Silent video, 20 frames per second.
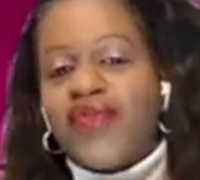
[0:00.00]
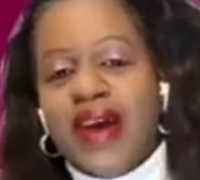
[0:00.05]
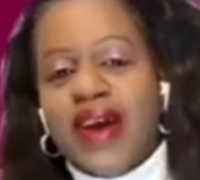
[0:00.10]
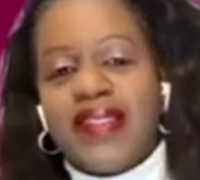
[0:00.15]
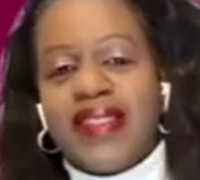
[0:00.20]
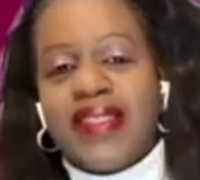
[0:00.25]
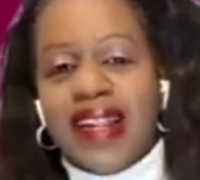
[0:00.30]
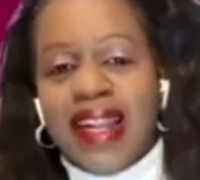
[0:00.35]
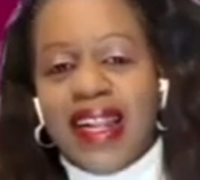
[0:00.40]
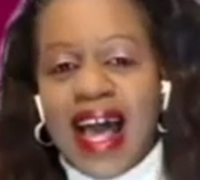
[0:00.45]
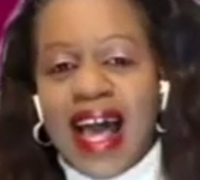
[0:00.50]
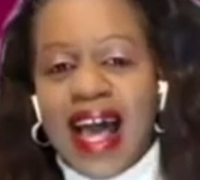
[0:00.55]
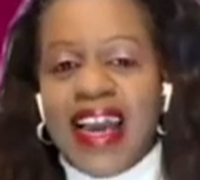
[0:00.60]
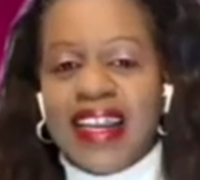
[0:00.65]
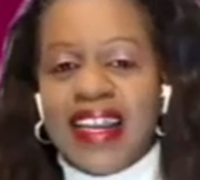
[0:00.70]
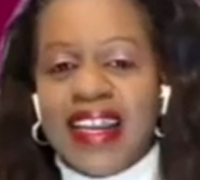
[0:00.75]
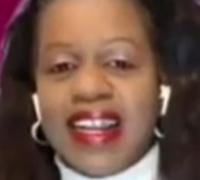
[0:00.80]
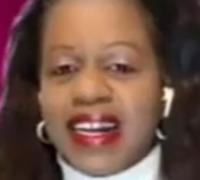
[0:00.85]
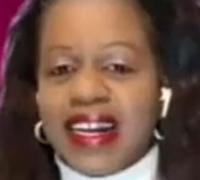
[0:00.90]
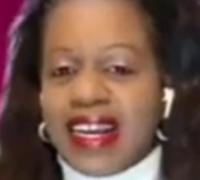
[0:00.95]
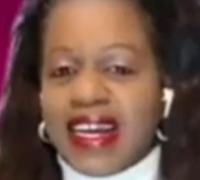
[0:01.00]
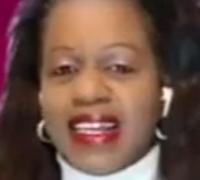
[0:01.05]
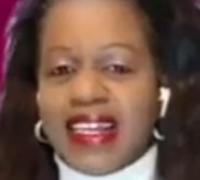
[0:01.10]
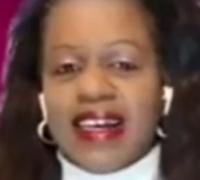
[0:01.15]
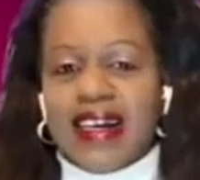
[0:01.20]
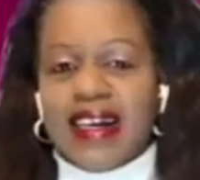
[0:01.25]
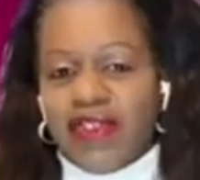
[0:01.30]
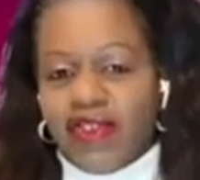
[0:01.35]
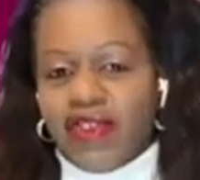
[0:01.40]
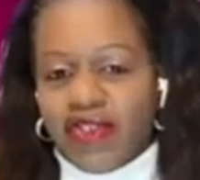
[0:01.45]
beyond just drawing the
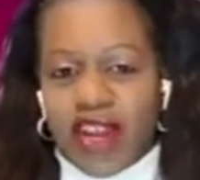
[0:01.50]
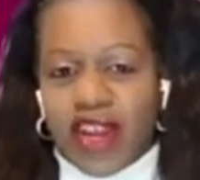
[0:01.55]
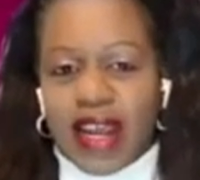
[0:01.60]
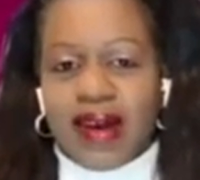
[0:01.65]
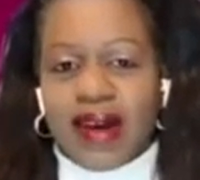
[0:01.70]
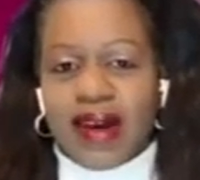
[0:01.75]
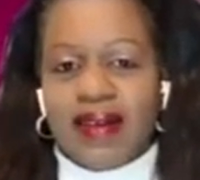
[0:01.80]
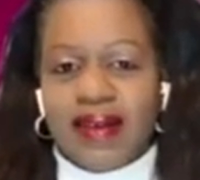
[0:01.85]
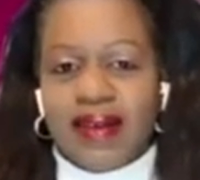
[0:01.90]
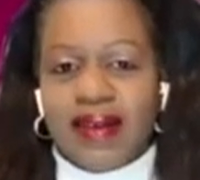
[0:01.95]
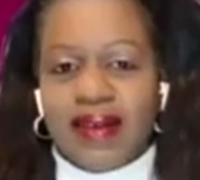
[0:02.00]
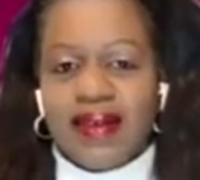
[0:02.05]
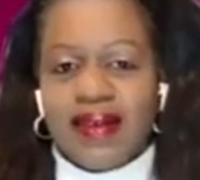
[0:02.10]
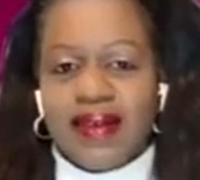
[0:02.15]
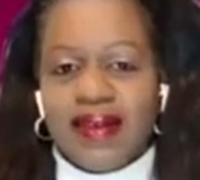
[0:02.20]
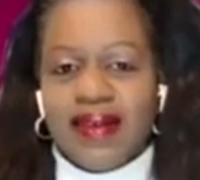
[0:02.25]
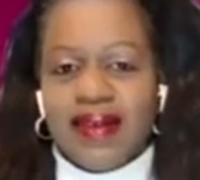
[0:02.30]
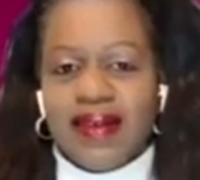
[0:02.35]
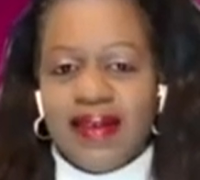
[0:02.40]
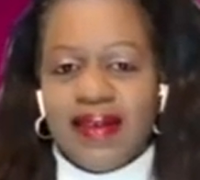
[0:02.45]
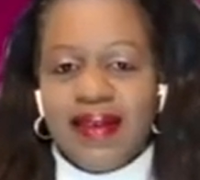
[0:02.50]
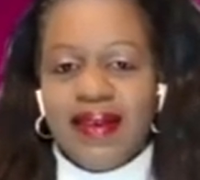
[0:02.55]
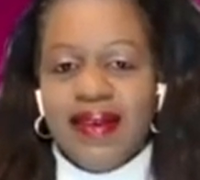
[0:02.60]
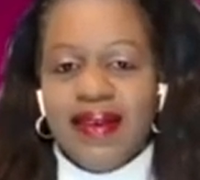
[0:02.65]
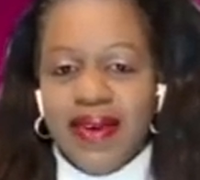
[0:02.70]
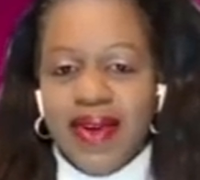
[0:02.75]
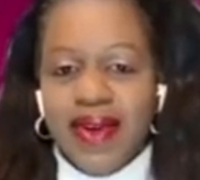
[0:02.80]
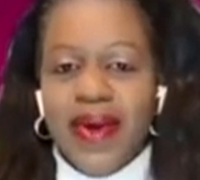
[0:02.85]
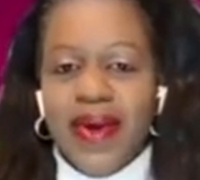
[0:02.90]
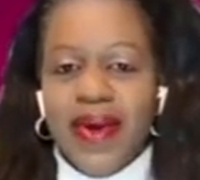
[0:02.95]
line and getting a check,
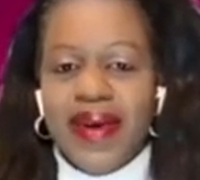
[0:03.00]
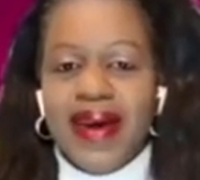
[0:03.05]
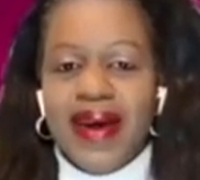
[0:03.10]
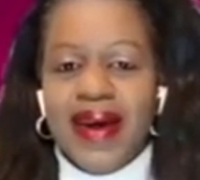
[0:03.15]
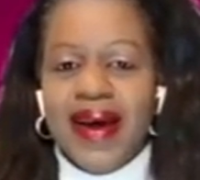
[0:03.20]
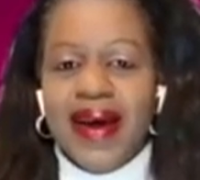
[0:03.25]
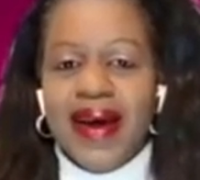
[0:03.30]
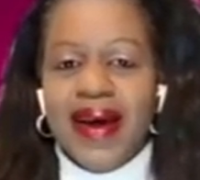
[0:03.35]
you know?